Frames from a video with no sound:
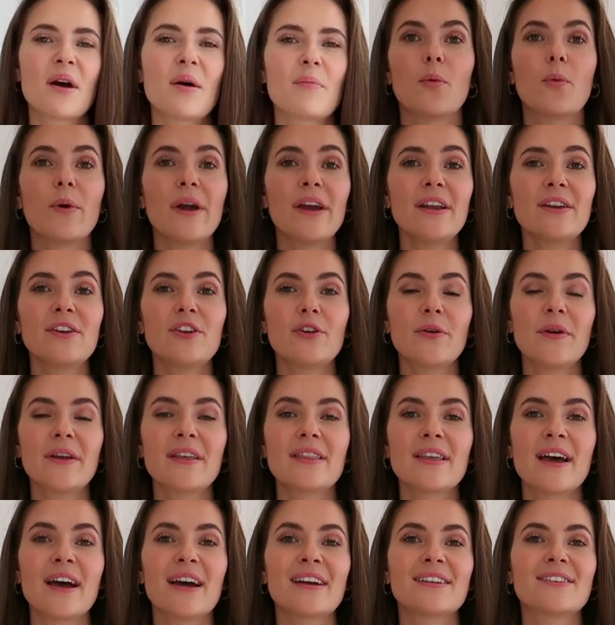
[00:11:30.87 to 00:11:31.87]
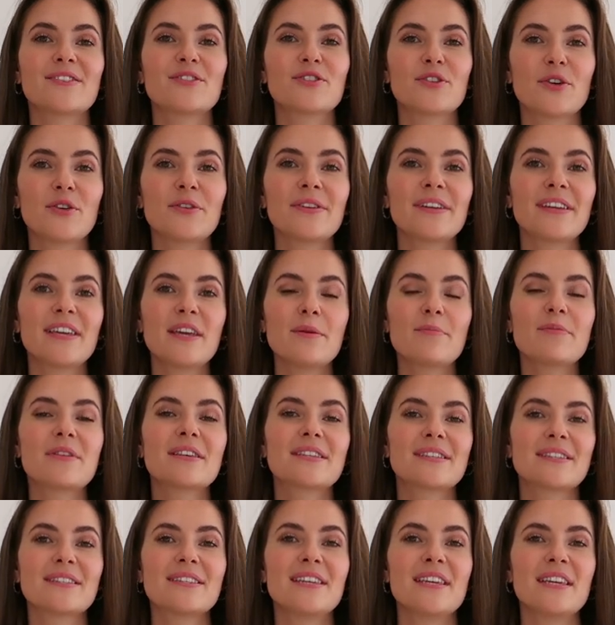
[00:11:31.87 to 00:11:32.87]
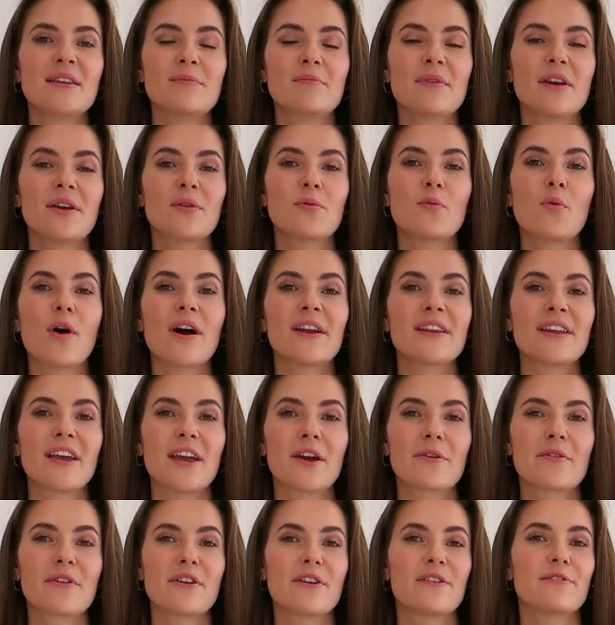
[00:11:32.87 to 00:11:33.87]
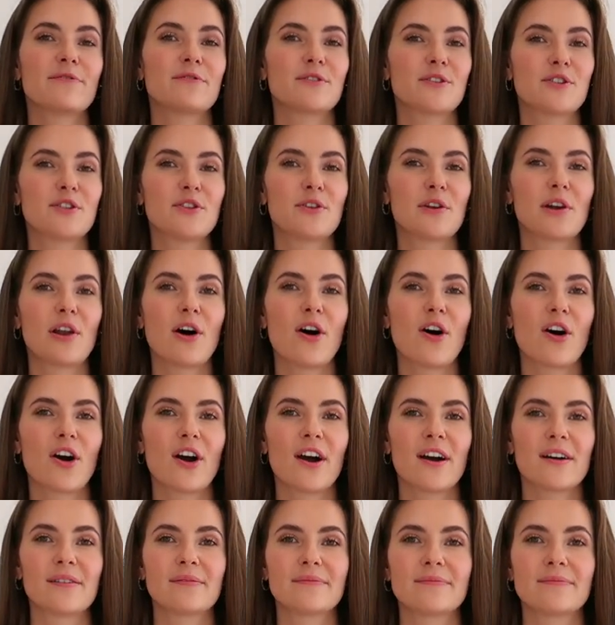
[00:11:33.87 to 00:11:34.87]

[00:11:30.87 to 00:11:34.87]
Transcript: When doing that, don't keep the steam in one area for too long.